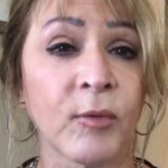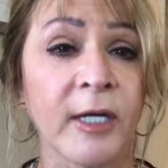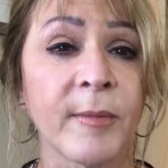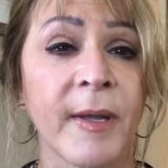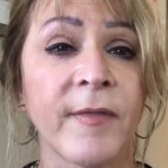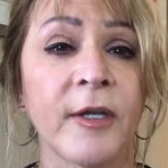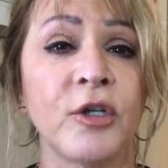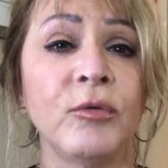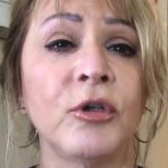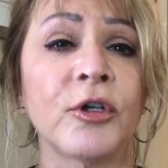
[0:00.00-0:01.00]
recommend that
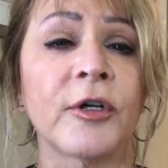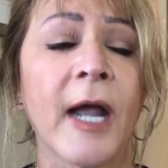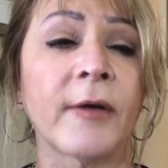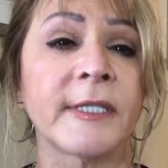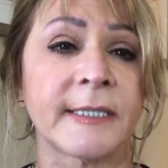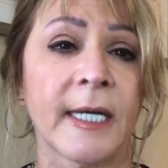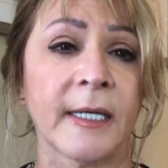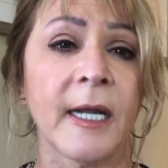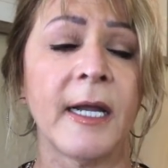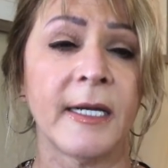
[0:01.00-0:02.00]
you learn how to
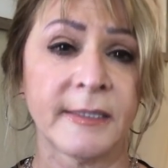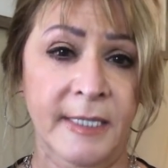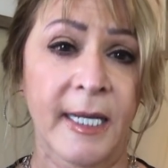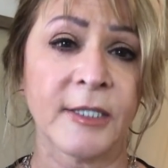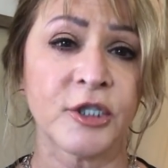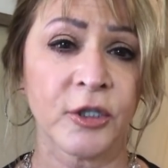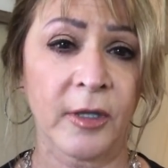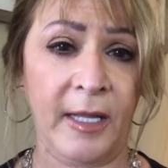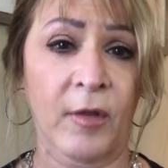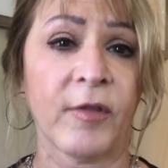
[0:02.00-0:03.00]
set
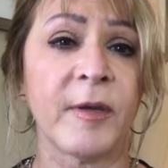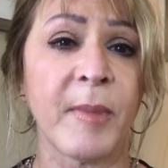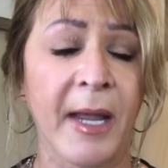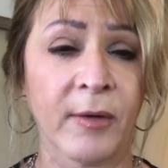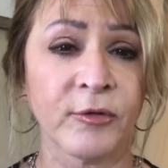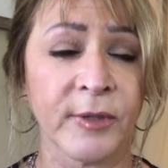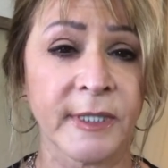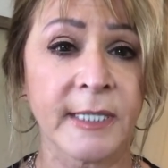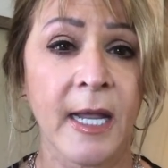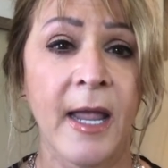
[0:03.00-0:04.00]
intentional, healthy
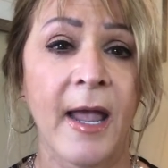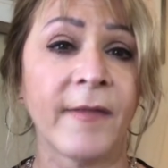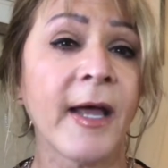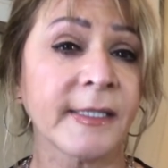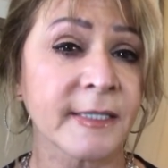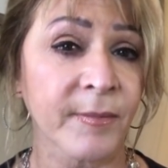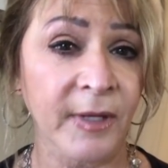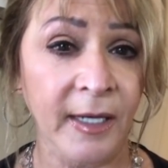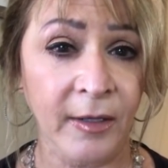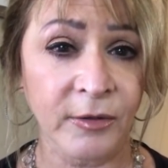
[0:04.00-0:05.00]
boundaries. And that's
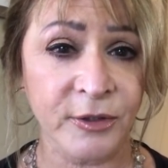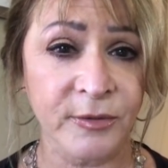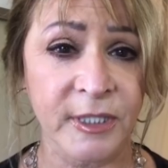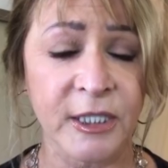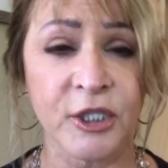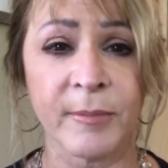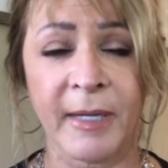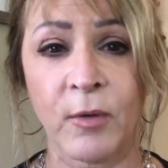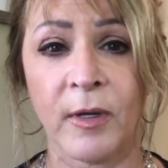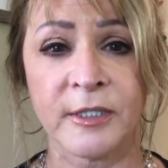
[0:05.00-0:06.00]
something I also teach in
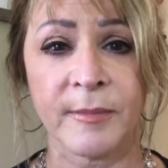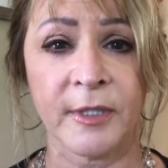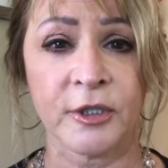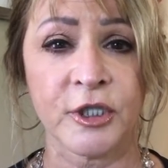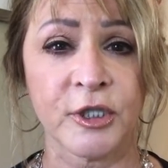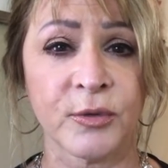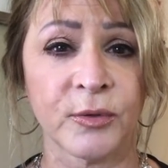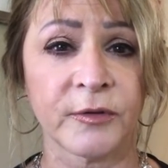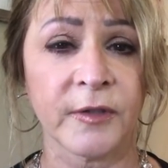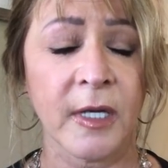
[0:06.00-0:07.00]
my quantum energy
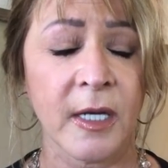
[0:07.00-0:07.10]
tools.